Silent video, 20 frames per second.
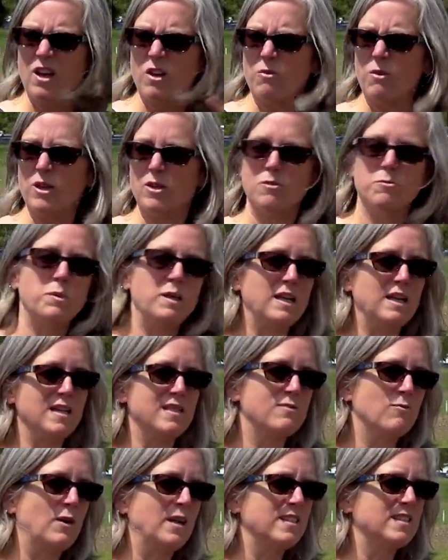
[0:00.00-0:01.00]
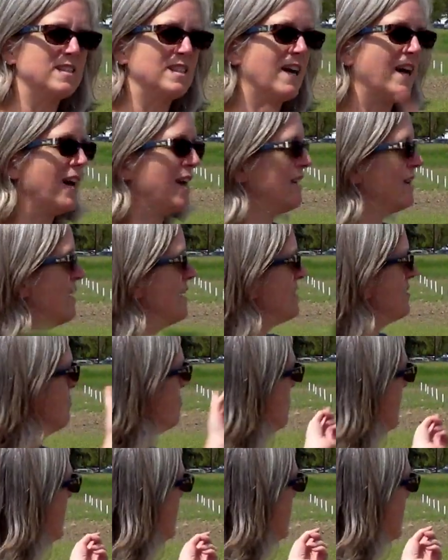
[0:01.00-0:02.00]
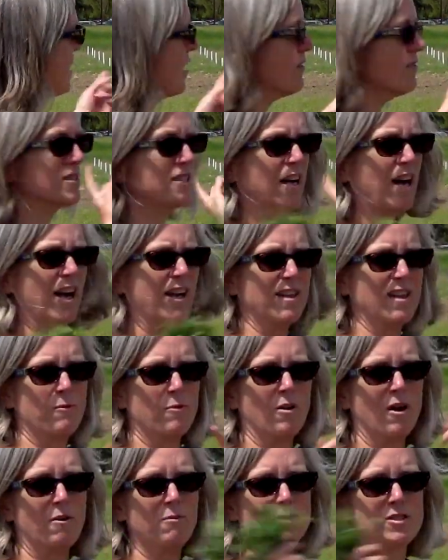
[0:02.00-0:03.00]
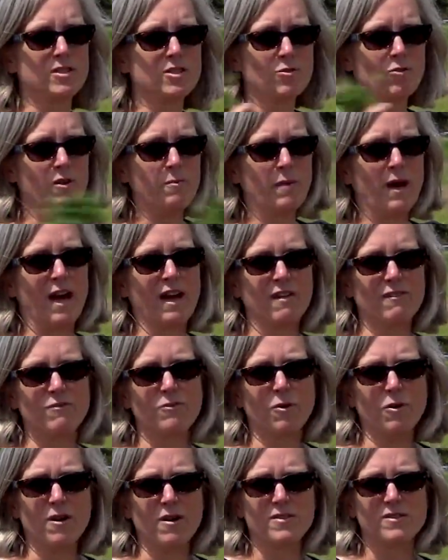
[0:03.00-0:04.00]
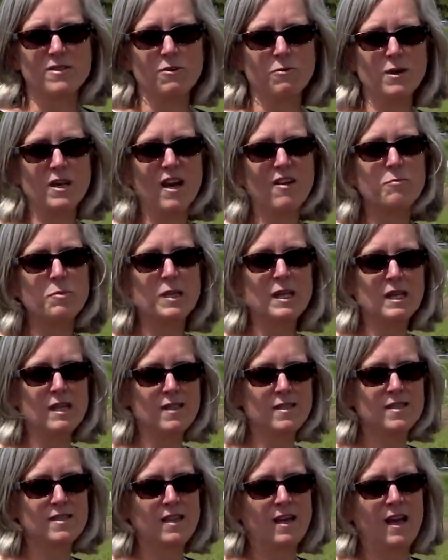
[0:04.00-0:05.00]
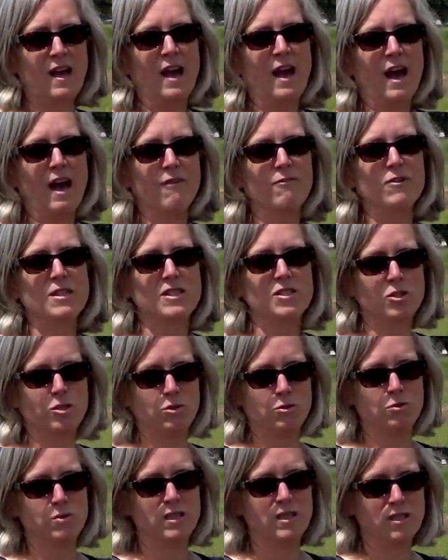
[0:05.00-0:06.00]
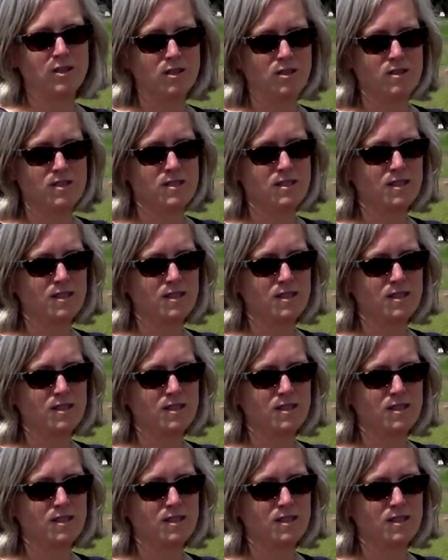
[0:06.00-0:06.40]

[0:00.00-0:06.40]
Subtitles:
We do peas one side, they do wheat the other side, and then we're always just going back and forth. So we have peas every 2 years